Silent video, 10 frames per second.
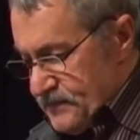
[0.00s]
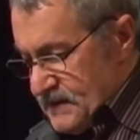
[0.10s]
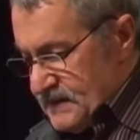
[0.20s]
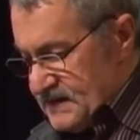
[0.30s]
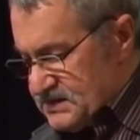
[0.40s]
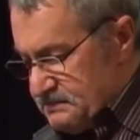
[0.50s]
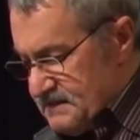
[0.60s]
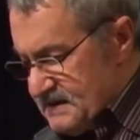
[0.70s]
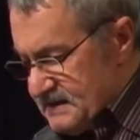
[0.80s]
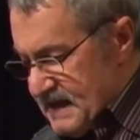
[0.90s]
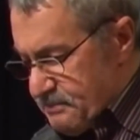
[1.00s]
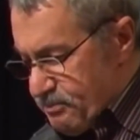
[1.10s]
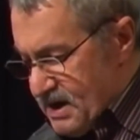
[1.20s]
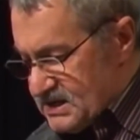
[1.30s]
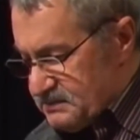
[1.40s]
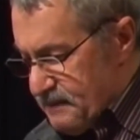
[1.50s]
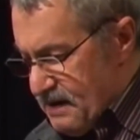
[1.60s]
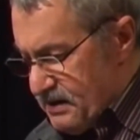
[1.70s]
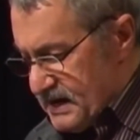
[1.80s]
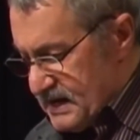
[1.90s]
There's a myth that
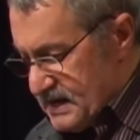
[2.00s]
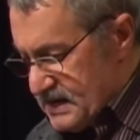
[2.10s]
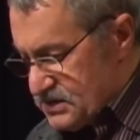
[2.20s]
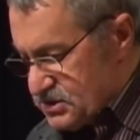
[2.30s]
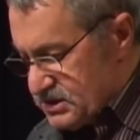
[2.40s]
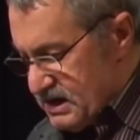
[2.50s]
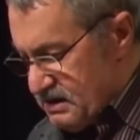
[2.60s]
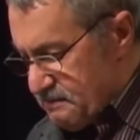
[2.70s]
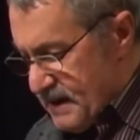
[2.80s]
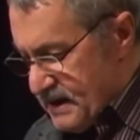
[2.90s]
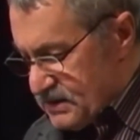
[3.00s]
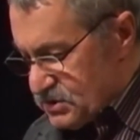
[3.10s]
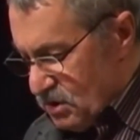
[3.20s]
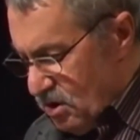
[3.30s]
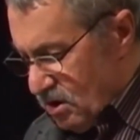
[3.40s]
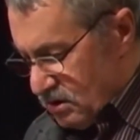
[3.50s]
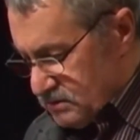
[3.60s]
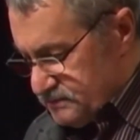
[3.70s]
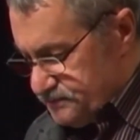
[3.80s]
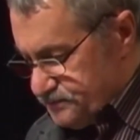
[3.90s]
prosperity is shared by us all.
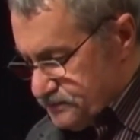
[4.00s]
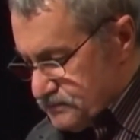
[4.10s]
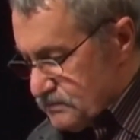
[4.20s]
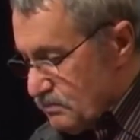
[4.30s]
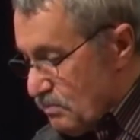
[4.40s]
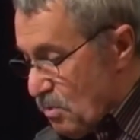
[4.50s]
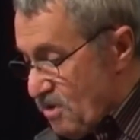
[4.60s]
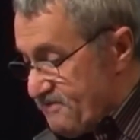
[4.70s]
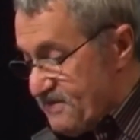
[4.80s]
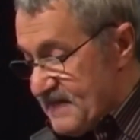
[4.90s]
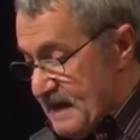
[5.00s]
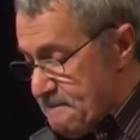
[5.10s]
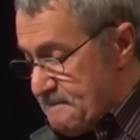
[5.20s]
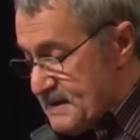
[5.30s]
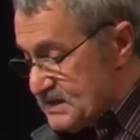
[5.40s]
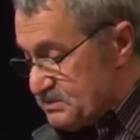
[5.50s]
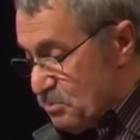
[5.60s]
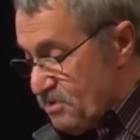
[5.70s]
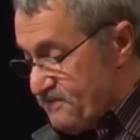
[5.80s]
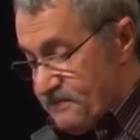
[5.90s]
More for them means
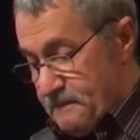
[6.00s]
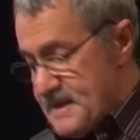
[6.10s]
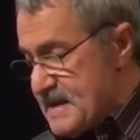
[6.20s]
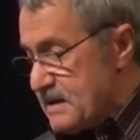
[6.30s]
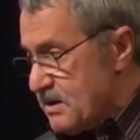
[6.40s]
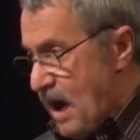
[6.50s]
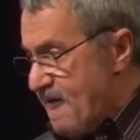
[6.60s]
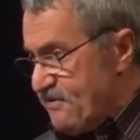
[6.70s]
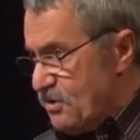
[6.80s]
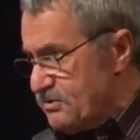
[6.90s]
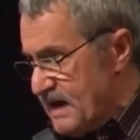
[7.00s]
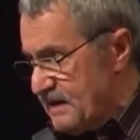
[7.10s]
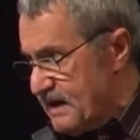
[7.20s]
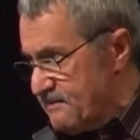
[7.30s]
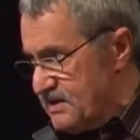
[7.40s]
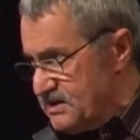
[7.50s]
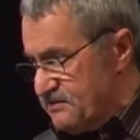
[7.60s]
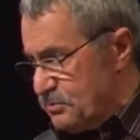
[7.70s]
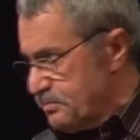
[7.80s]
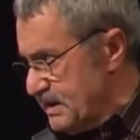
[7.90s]
more for me. I've heard that. I've
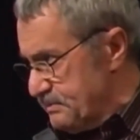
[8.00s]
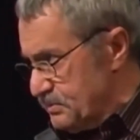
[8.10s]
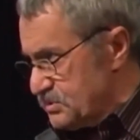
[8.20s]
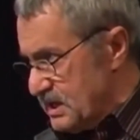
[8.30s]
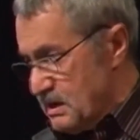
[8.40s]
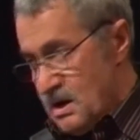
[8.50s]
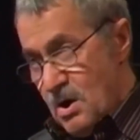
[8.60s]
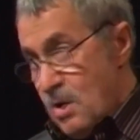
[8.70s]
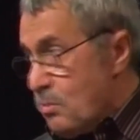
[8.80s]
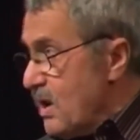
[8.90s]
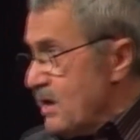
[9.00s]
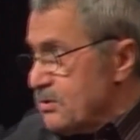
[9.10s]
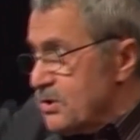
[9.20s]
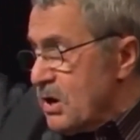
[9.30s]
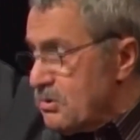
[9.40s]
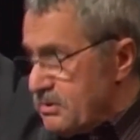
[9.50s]
interviewed people who say, well, the